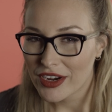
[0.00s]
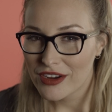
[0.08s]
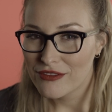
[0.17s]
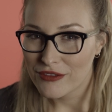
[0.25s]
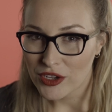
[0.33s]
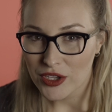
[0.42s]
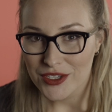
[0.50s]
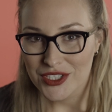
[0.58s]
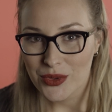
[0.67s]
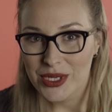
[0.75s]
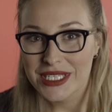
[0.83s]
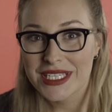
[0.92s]
very full,
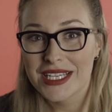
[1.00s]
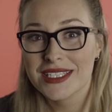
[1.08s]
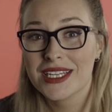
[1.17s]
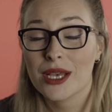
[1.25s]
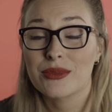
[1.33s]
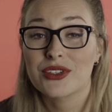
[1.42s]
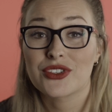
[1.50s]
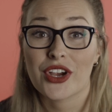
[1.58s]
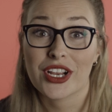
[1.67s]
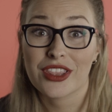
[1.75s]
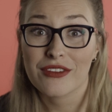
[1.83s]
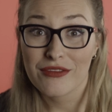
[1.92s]
so it doesn't
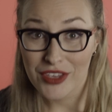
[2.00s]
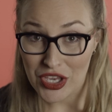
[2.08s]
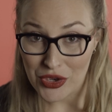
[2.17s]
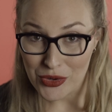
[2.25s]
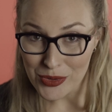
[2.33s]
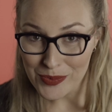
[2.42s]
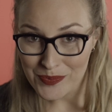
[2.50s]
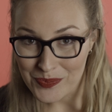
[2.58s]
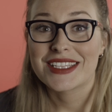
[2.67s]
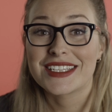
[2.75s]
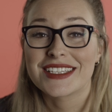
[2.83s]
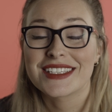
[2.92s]
obstruct the view,
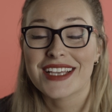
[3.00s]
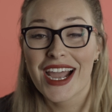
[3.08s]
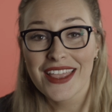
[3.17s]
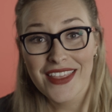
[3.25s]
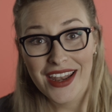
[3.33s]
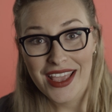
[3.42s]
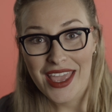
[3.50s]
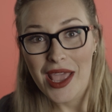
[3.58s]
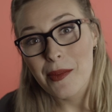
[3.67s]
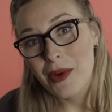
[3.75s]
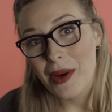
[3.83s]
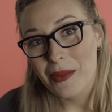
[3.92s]
the design that I
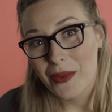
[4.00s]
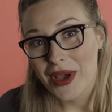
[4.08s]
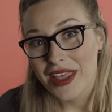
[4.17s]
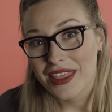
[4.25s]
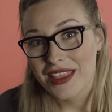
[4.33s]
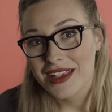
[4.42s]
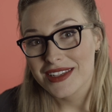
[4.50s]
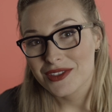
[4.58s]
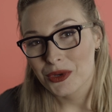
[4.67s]
came up with is